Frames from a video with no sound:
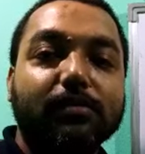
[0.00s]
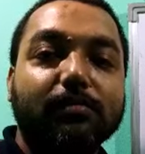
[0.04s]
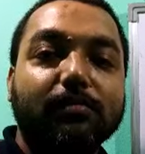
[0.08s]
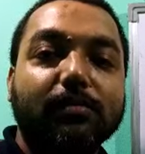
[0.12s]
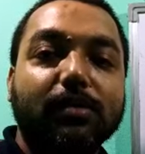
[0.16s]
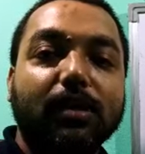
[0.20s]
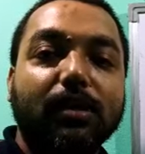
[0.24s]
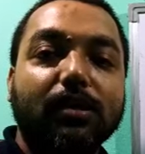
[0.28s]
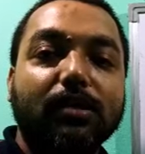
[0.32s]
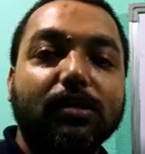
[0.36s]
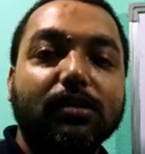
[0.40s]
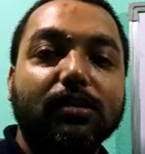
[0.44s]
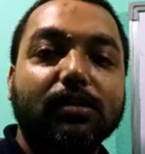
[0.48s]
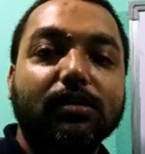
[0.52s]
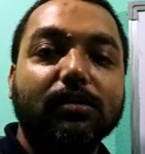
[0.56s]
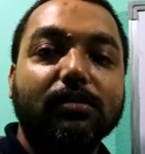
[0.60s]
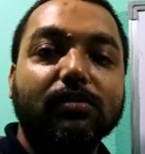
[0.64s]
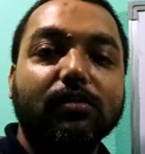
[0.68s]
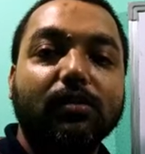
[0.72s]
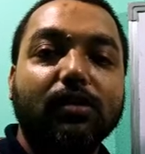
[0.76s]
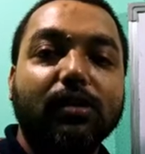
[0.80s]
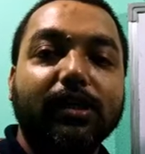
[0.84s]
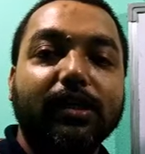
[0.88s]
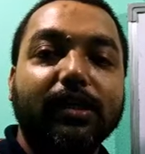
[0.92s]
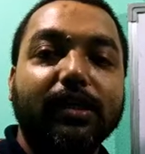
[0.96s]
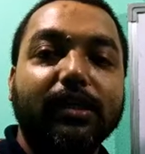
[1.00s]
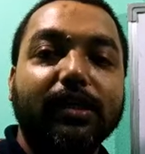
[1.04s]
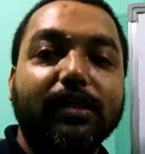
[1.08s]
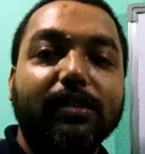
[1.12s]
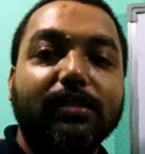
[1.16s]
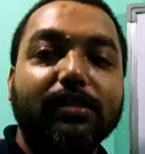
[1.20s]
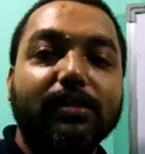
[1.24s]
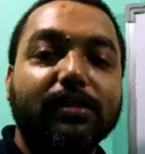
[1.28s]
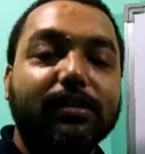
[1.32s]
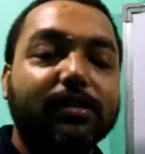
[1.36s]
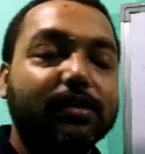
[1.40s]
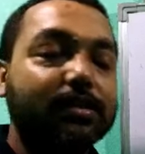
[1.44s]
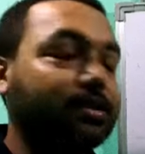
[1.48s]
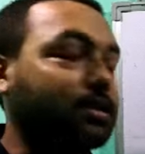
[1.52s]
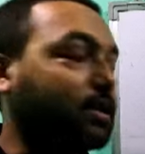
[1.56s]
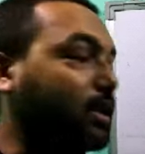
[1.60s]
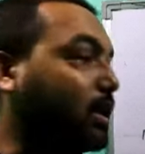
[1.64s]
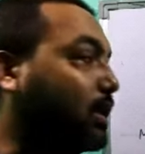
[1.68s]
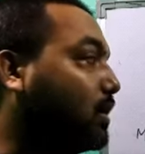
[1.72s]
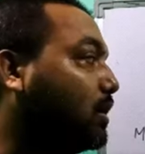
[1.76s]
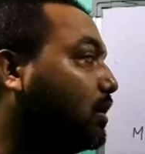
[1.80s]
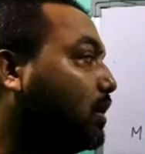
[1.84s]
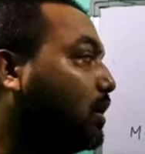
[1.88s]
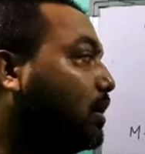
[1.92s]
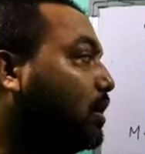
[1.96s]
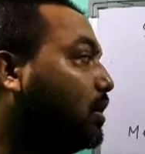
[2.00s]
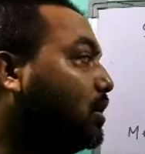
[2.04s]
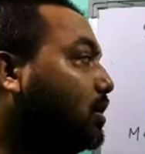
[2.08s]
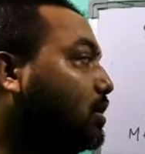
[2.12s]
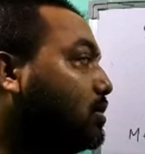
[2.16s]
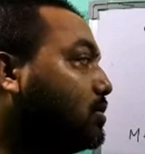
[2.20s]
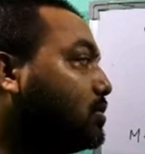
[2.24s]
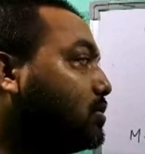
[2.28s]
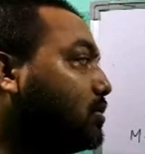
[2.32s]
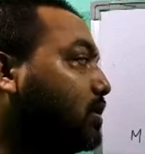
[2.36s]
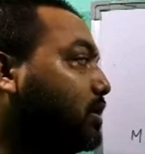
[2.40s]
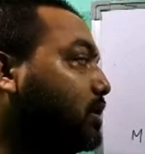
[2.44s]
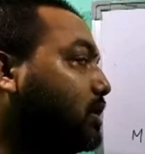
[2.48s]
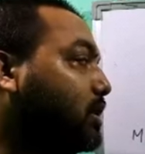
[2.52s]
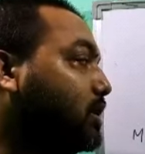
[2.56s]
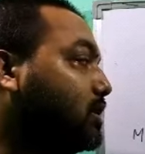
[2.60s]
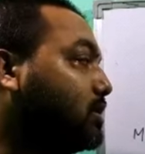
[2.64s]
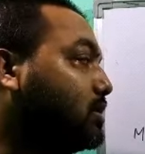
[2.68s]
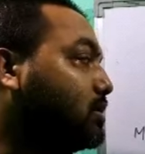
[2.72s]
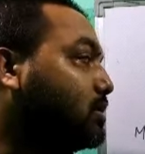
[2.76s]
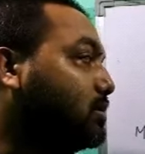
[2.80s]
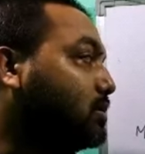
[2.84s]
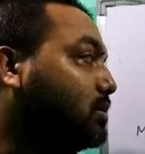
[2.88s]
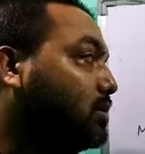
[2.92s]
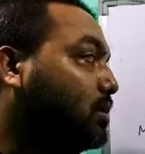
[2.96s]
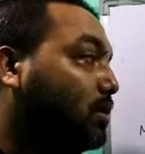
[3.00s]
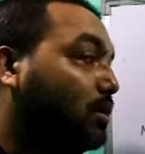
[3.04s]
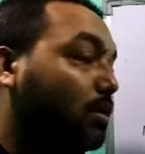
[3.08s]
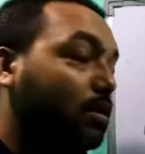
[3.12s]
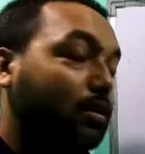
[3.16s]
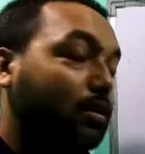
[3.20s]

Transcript: of the earth, it is called intensity scale. So it is